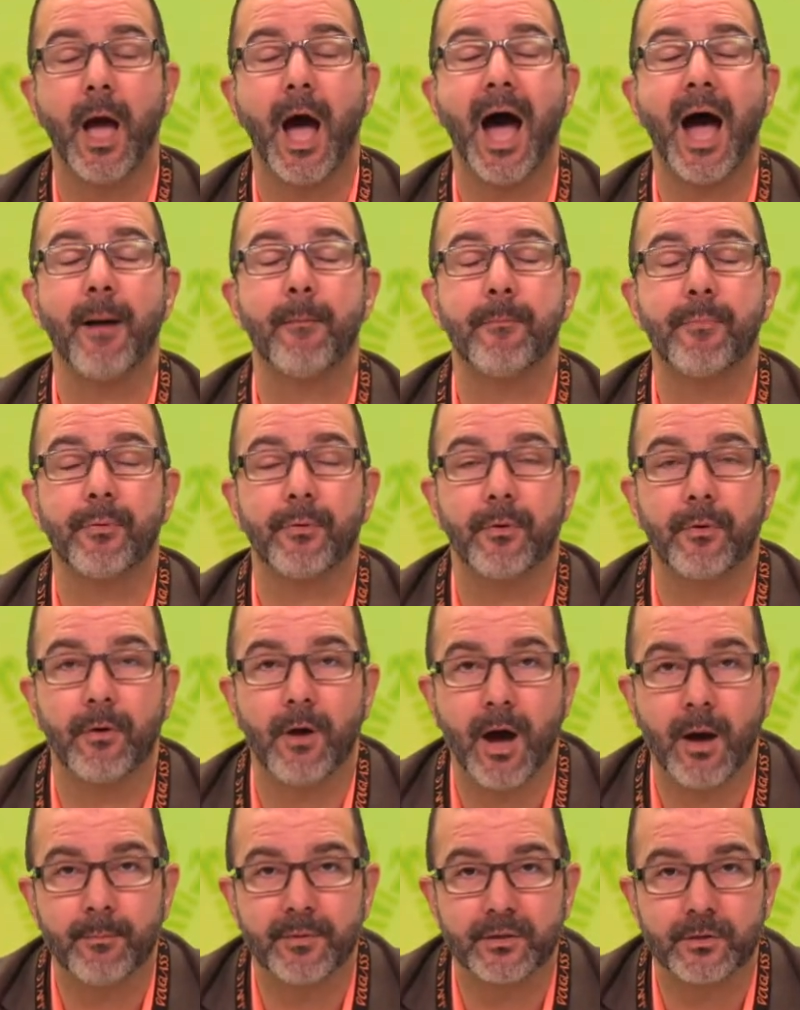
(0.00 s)
I
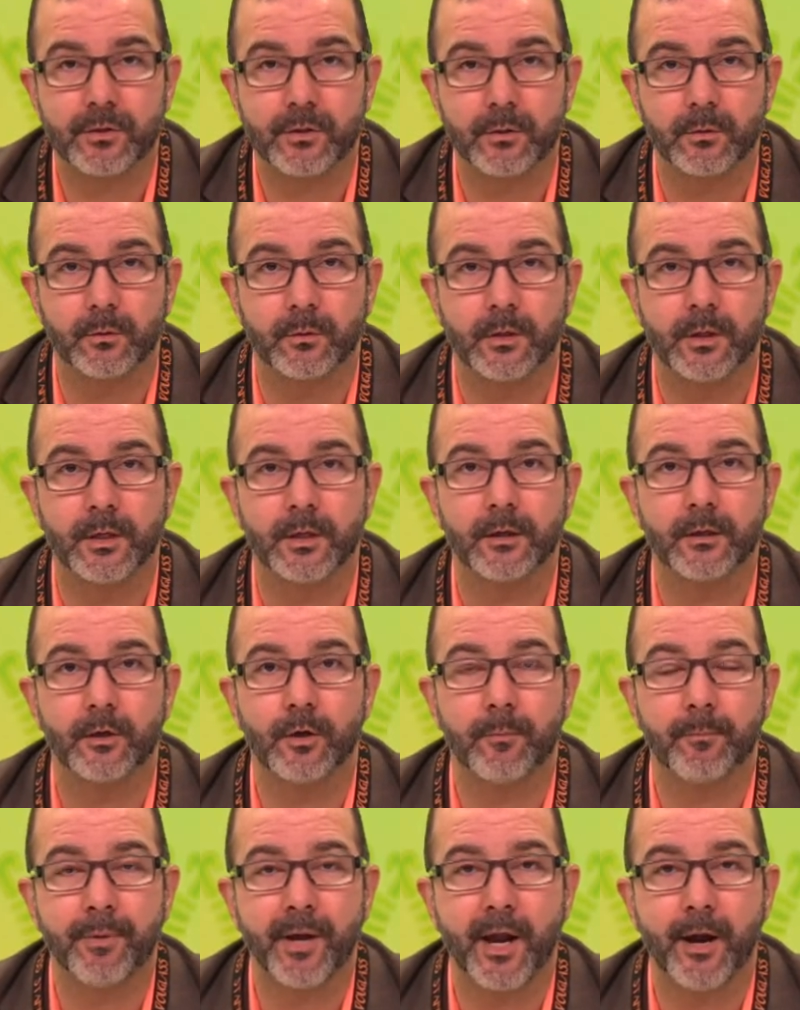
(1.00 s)
promise you,
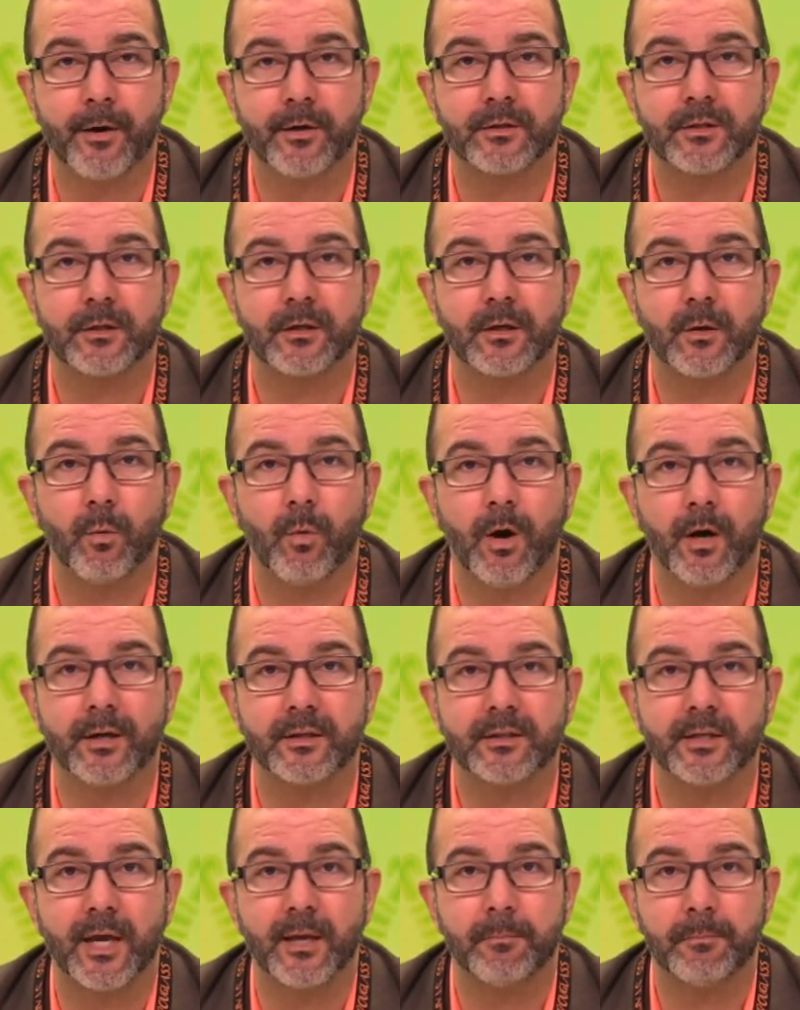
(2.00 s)
your parents are going to want to
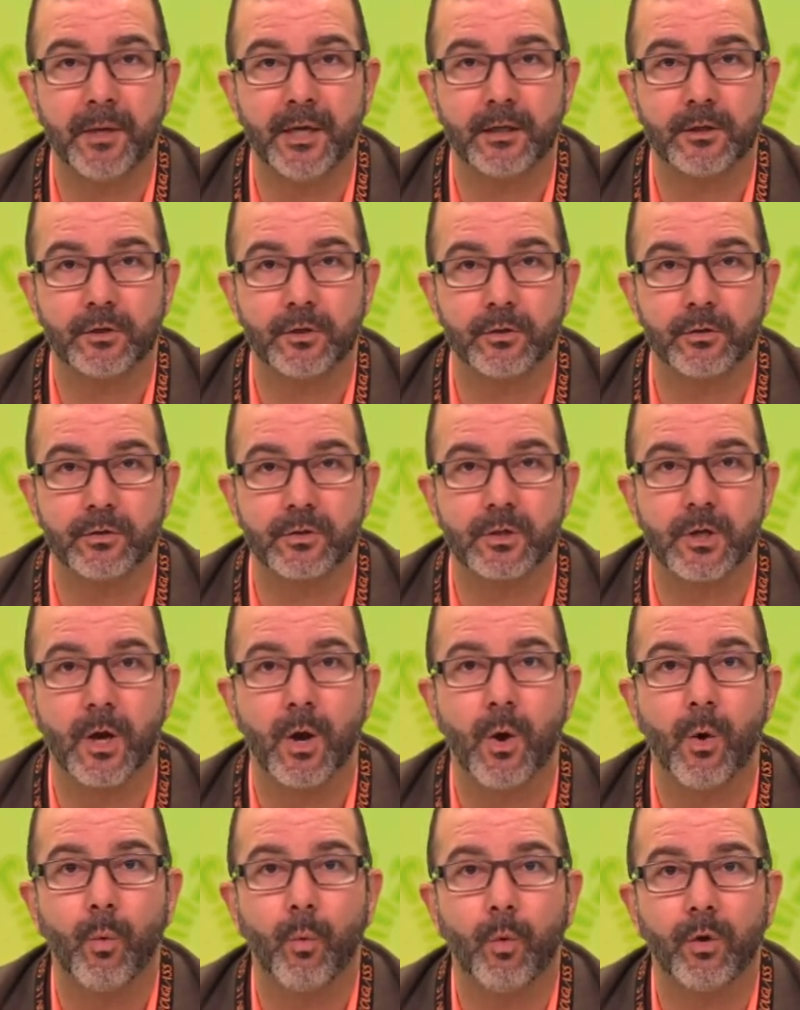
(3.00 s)
take pictures
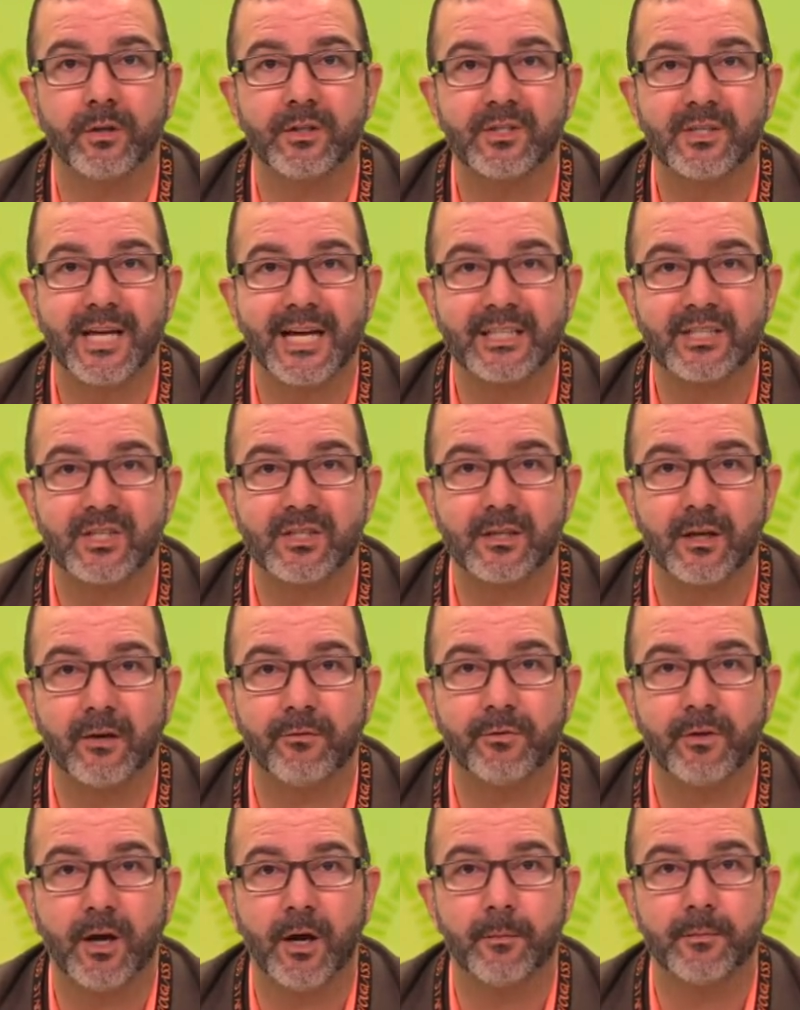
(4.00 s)
once that
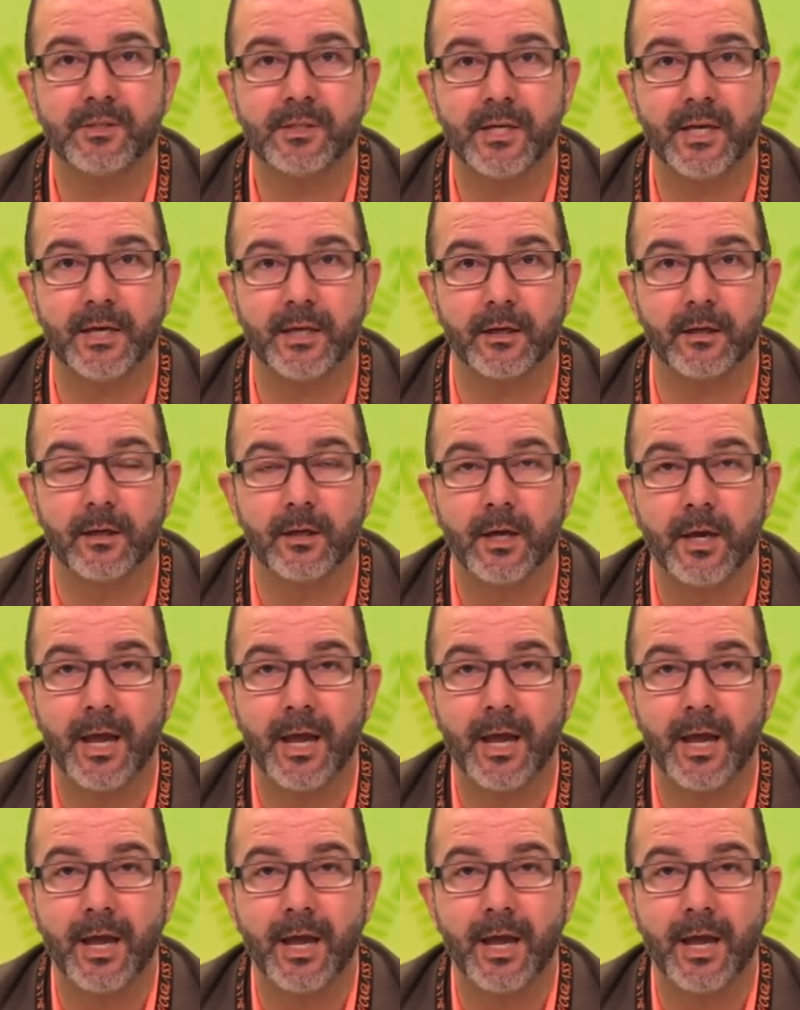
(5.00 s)
stuff comes in.